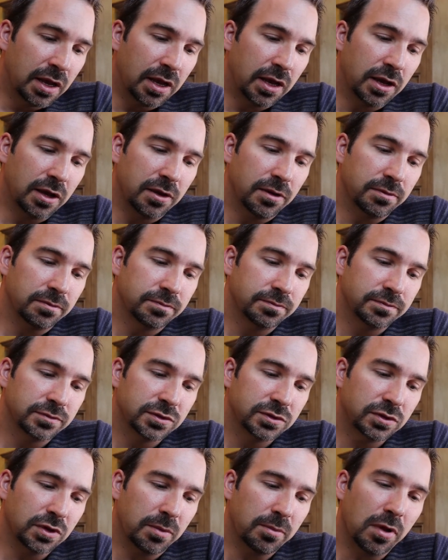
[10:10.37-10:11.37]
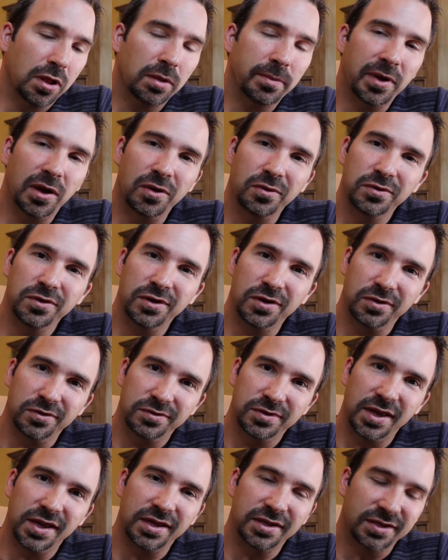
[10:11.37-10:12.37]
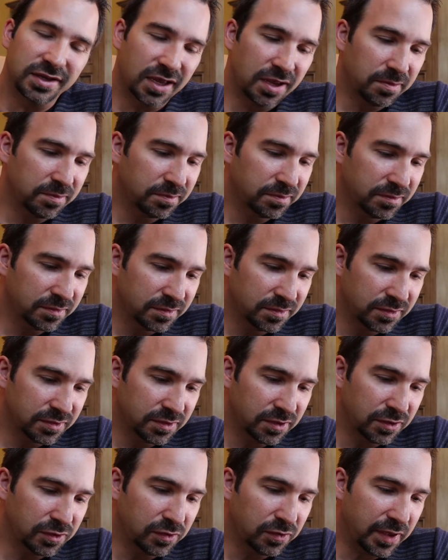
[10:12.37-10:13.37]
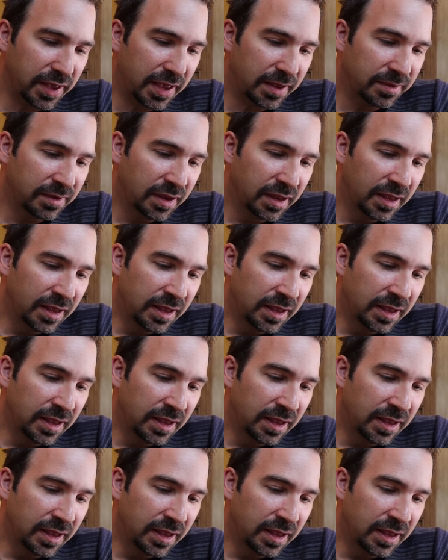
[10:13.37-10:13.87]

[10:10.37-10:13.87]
Um, so I'm all about you know taking time to do that,